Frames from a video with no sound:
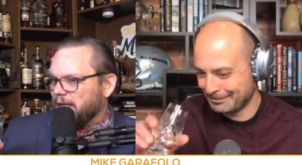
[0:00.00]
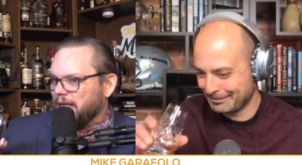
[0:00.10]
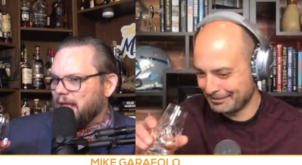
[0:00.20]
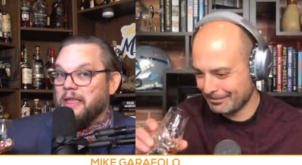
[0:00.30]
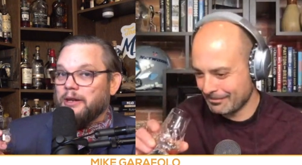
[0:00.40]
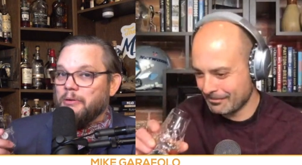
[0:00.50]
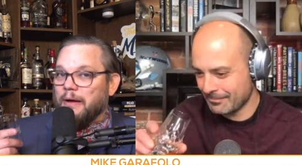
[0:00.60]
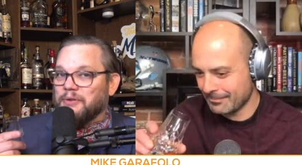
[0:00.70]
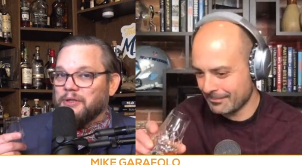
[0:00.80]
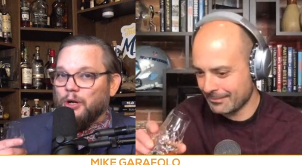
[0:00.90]
Speaker 1: and, and they do
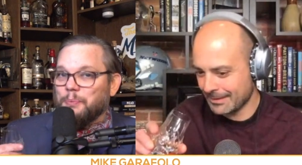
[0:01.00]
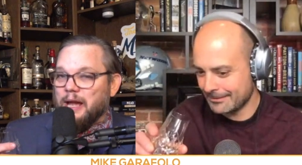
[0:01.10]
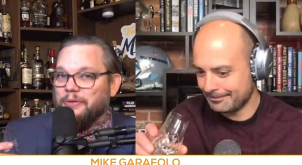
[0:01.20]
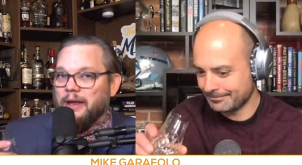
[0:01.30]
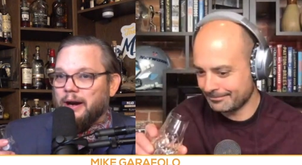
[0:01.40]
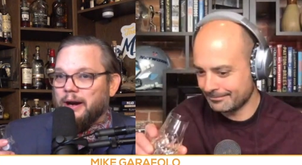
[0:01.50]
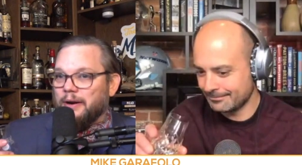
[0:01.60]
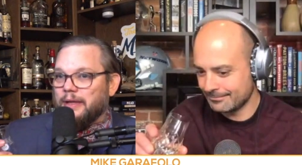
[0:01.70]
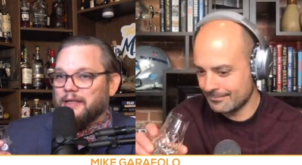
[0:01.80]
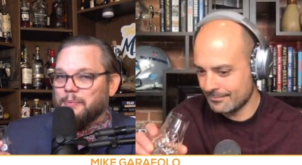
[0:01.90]
have soaps out there
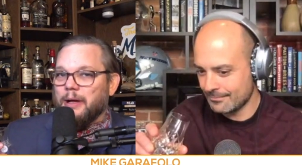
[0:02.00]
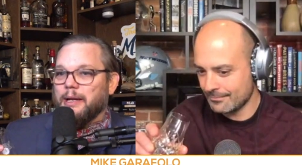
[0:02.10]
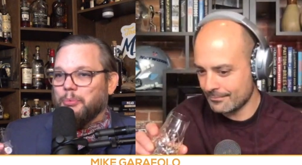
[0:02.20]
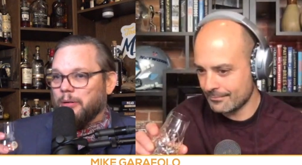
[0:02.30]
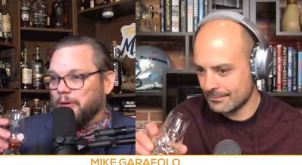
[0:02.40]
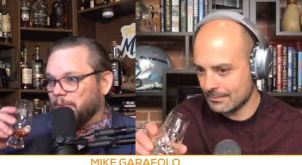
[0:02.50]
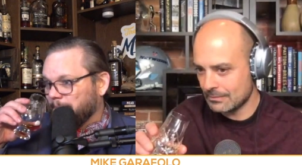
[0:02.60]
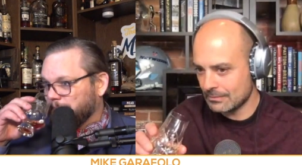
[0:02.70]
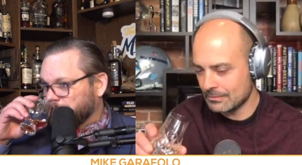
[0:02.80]
that smell like bourbon.